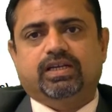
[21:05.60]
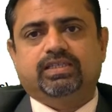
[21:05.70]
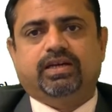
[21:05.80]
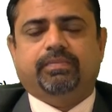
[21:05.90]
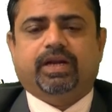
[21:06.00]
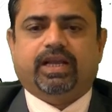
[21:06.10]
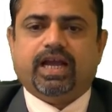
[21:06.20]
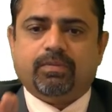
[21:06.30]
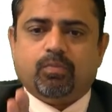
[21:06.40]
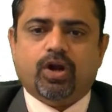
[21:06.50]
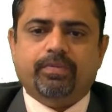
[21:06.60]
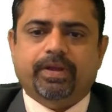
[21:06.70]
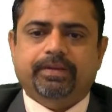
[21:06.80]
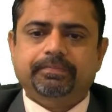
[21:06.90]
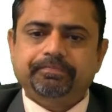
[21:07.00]
is remaining at point B.
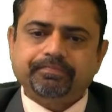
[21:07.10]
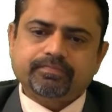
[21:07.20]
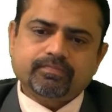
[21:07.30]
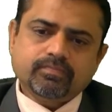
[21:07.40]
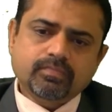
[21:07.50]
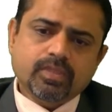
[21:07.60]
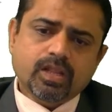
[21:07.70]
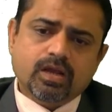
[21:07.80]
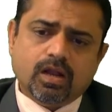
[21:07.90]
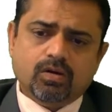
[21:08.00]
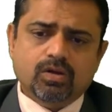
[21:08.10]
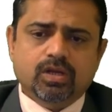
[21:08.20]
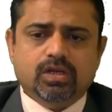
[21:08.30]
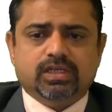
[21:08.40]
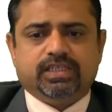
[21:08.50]
Now,
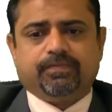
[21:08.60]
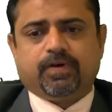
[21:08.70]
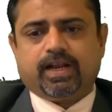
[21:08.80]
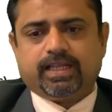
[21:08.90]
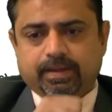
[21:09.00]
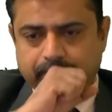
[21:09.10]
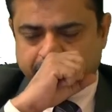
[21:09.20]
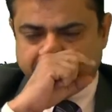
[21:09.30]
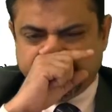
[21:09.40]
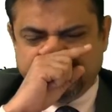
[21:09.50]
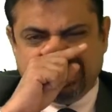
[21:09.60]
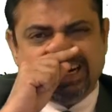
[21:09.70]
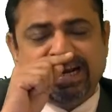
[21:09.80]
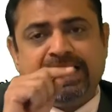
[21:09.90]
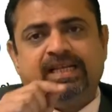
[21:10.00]
say for example the
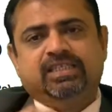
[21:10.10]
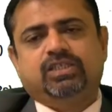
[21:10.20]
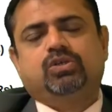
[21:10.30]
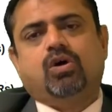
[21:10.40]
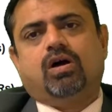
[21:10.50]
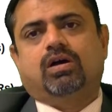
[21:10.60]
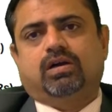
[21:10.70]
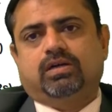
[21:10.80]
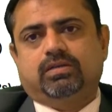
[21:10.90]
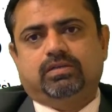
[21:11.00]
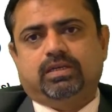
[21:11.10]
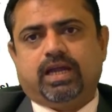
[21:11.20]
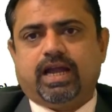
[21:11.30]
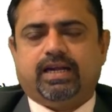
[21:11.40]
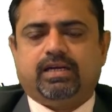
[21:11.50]
drainage issue occurred
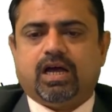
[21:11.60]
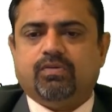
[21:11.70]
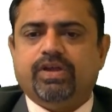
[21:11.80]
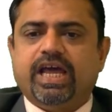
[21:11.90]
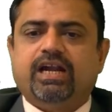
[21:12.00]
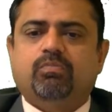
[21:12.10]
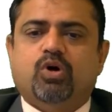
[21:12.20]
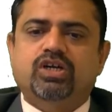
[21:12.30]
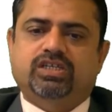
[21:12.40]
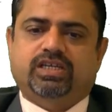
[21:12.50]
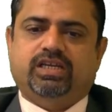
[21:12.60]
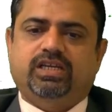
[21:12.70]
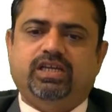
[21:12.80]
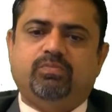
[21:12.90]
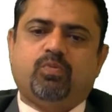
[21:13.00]
and now we are at point C.
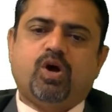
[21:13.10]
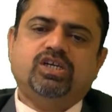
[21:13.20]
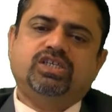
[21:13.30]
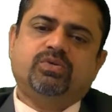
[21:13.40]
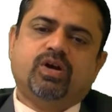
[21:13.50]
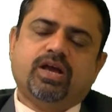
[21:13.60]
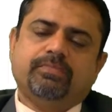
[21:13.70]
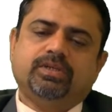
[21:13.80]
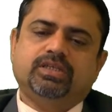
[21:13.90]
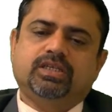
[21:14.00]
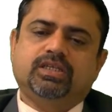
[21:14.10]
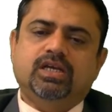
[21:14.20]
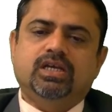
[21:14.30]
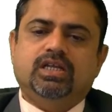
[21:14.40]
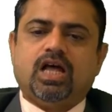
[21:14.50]
In point C what happens is
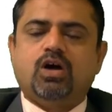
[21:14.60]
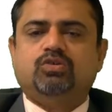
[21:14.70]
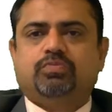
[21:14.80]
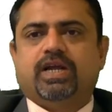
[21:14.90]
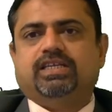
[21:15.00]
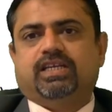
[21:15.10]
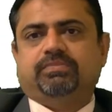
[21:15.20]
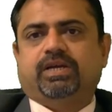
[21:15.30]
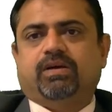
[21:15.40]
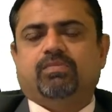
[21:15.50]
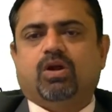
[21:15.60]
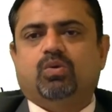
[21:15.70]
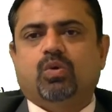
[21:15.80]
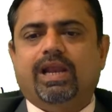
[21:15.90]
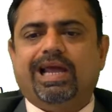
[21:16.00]
the house price has become now
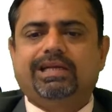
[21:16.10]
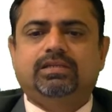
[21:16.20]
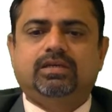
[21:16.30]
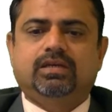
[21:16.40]
12 lakhs,